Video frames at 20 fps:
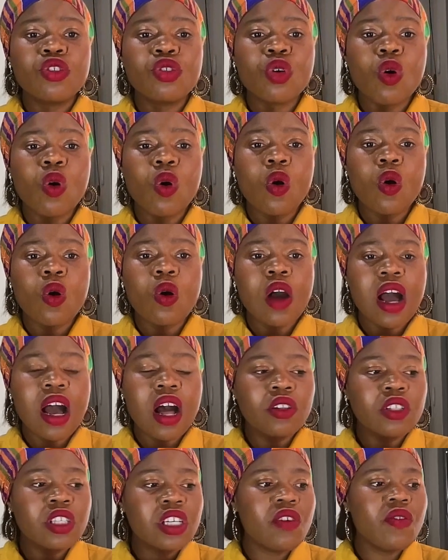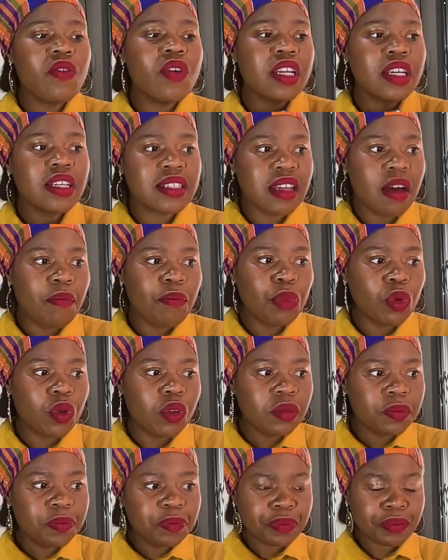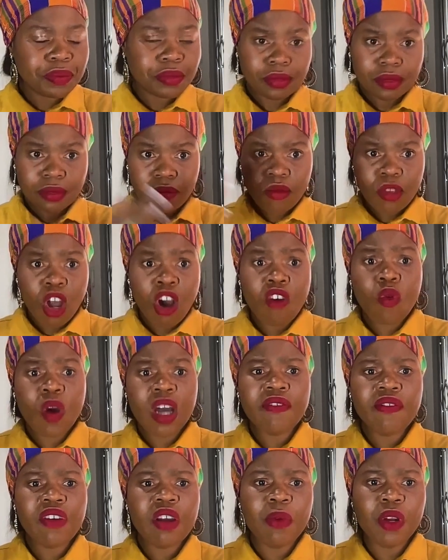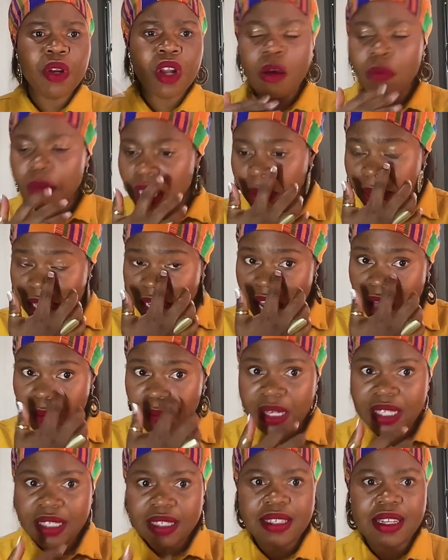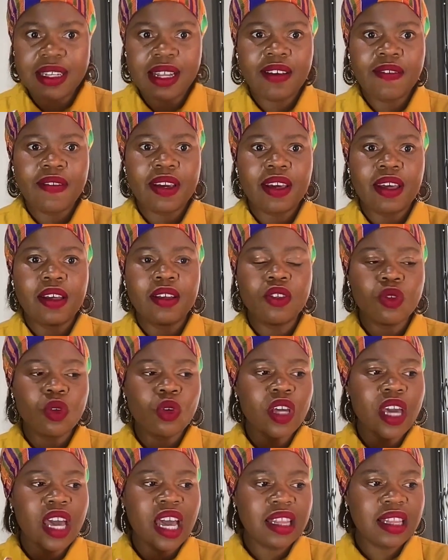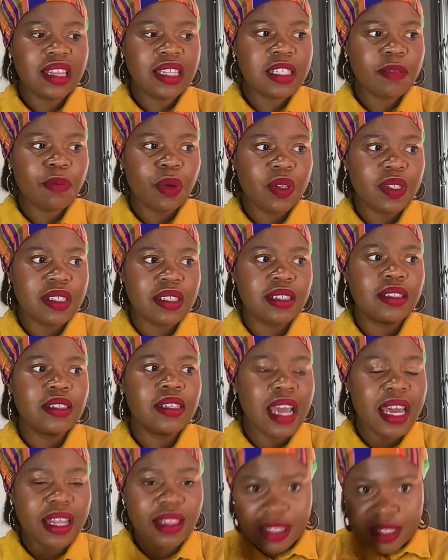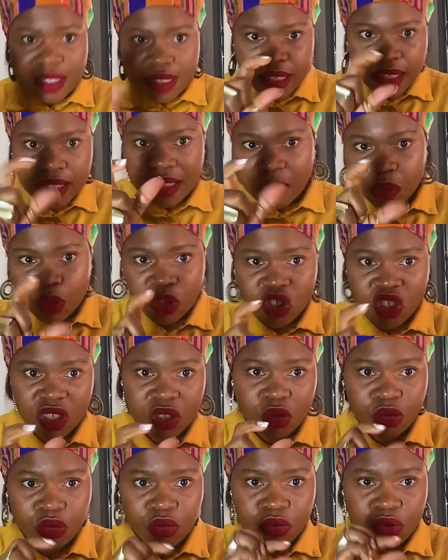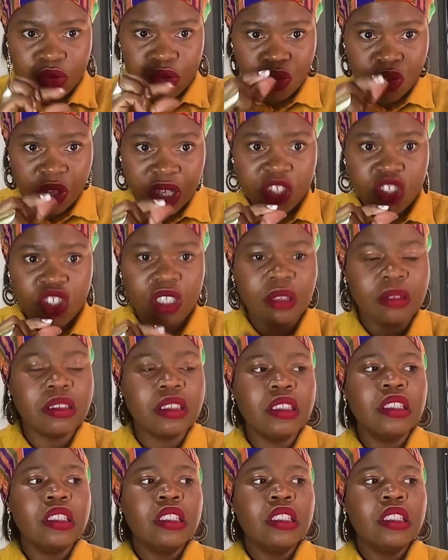I'll give you an example of one phenomenon that happened in South Africa. So you had this person, and this links up to religion.